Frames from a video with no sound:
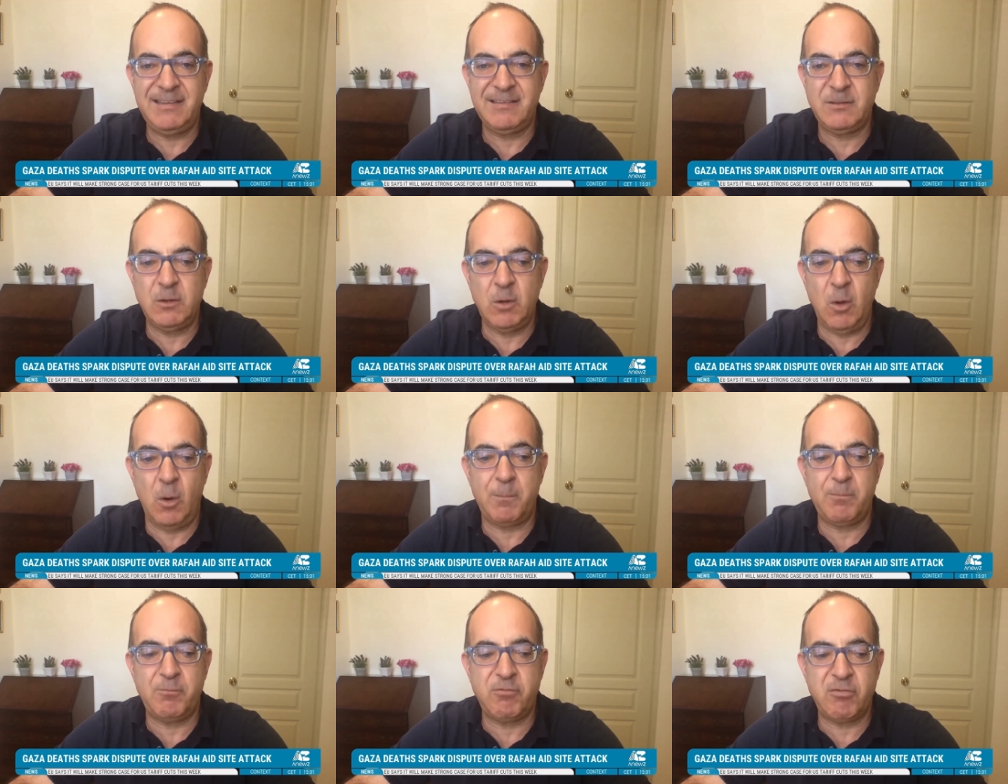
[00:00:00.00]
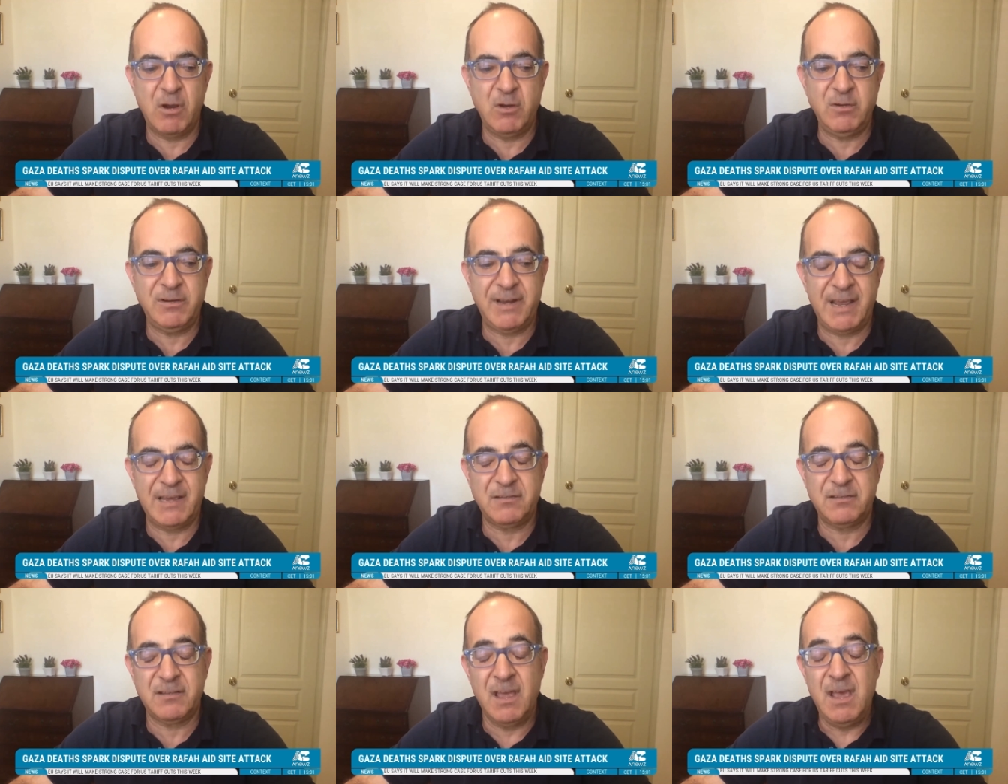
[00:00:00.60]
This is not
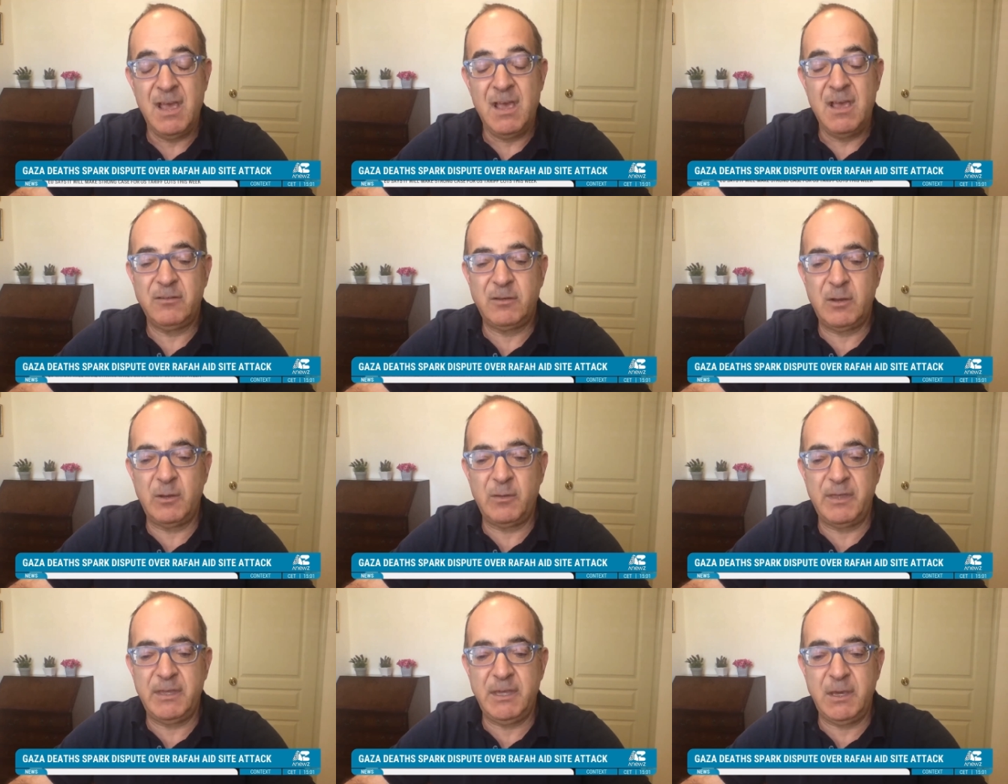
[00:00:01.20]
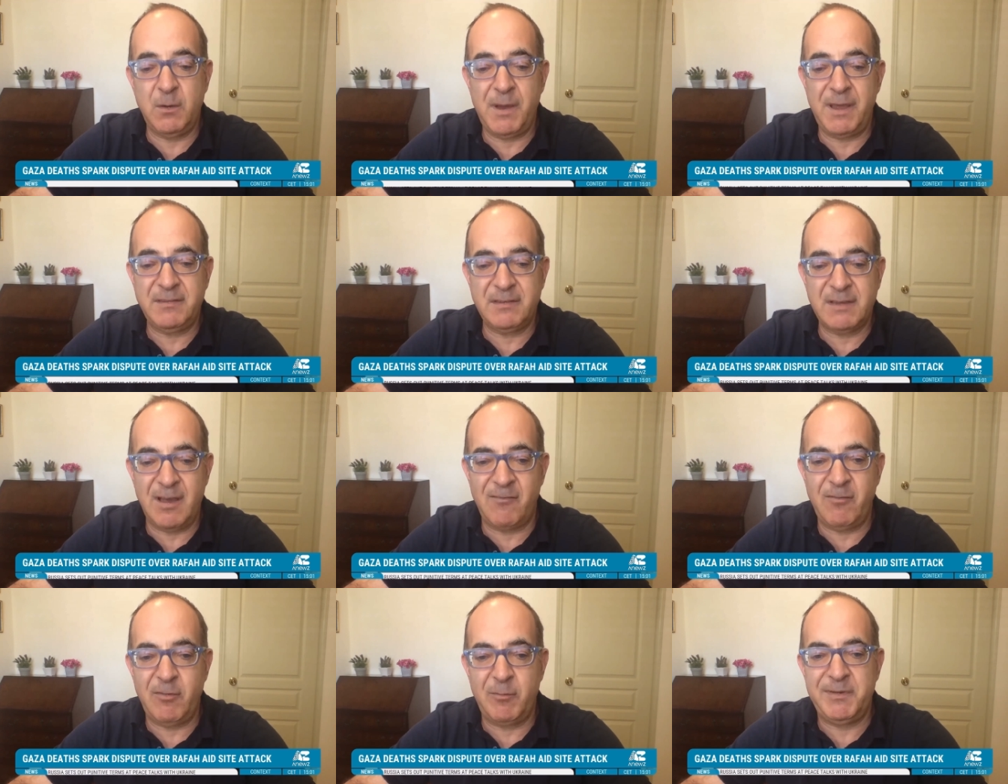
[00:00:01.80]
protest. So the
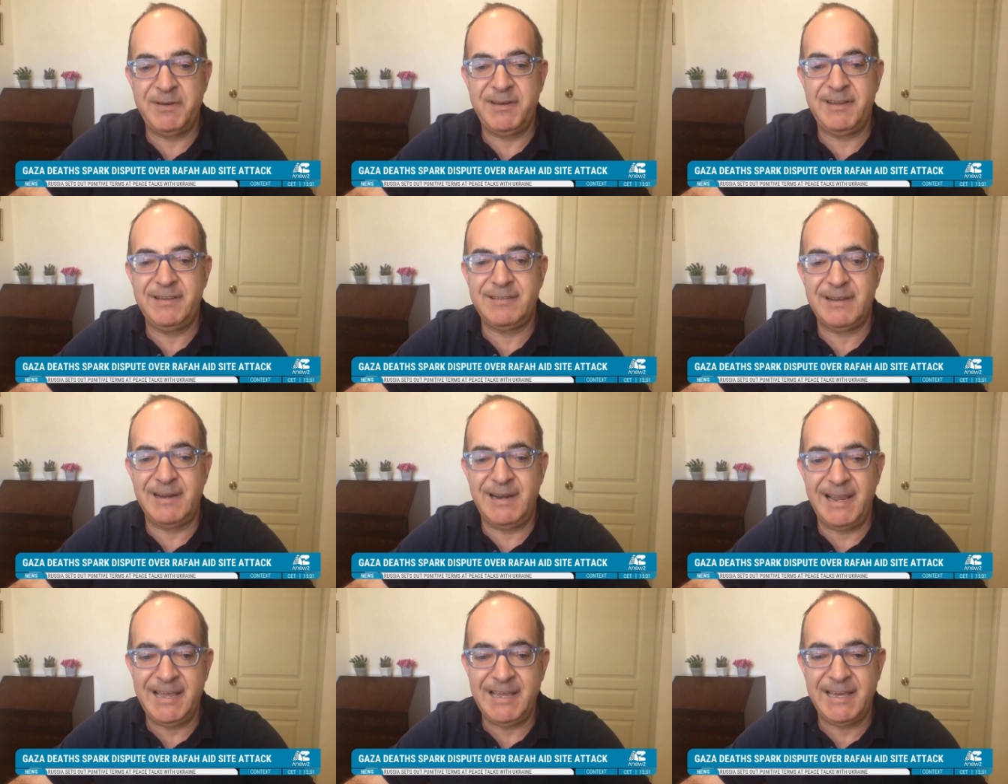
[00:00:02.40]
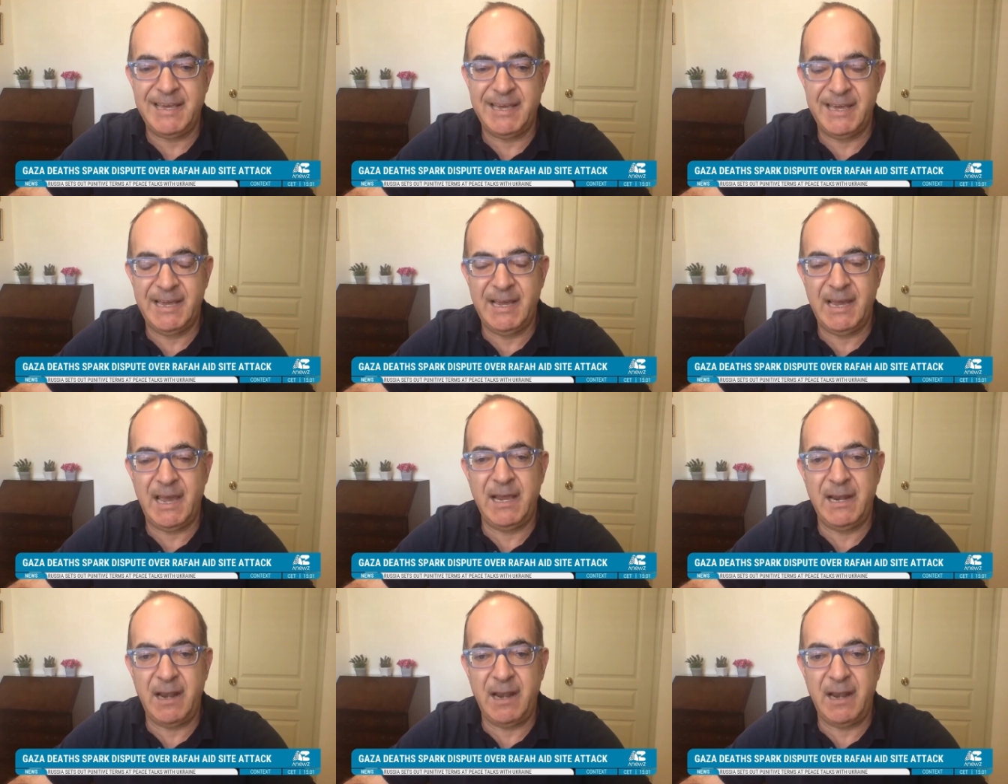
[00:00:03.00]
US government is linking,